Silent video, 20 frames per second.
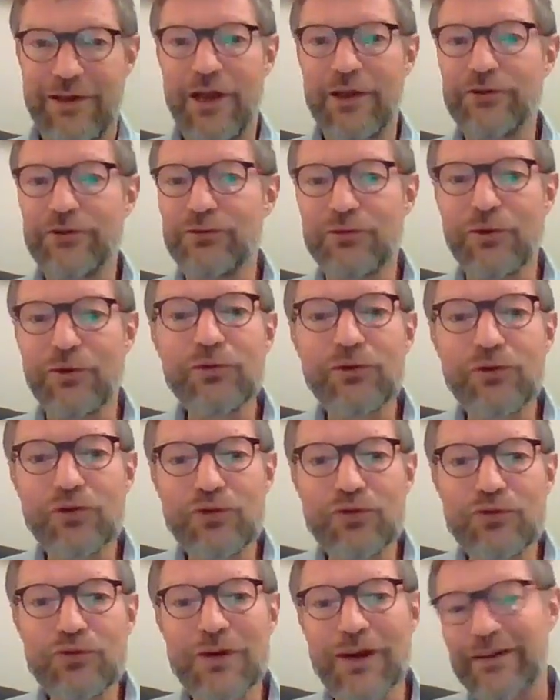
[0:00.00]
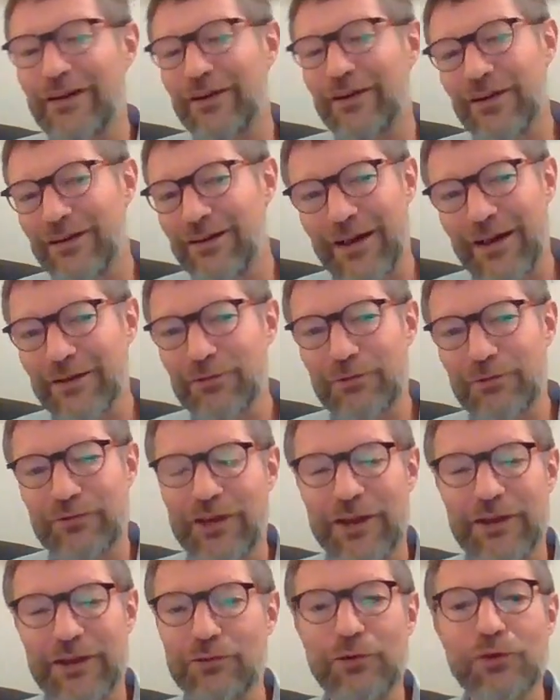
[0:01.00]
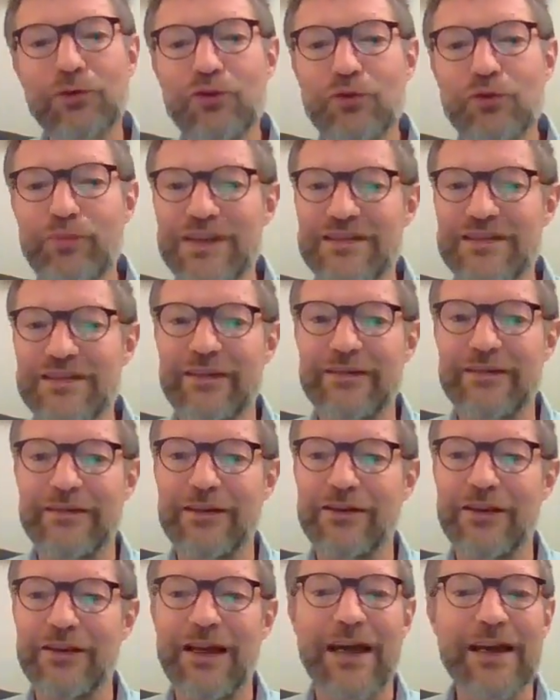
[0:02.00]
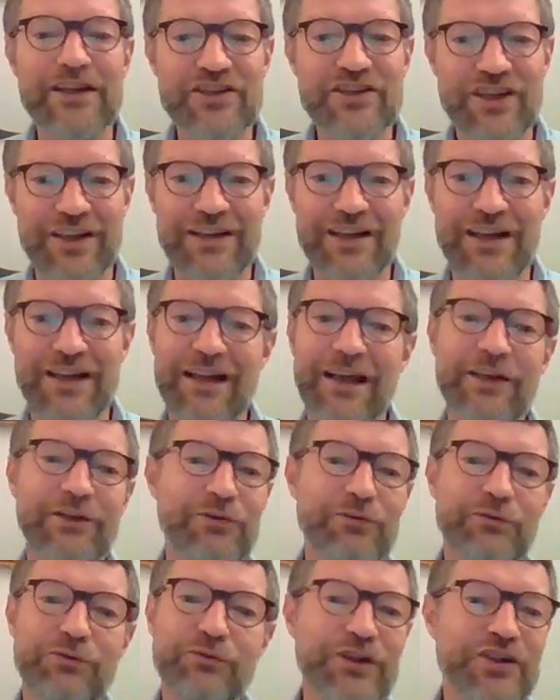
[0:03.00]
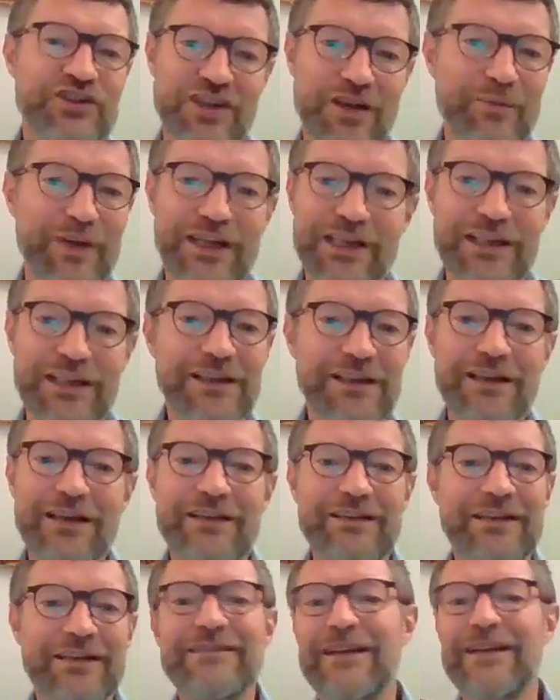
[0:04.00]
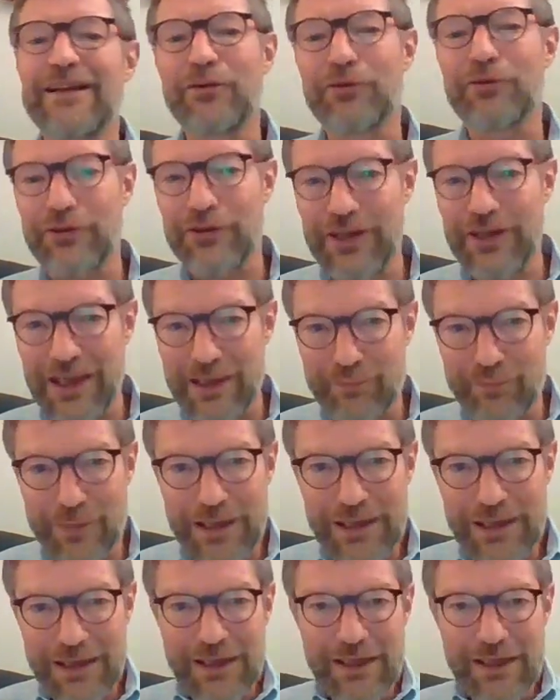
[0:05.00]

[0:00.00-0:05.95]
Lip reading: And you don't do, as I like to say, you don't do business in Nigeria like you do in Germany. That's another game.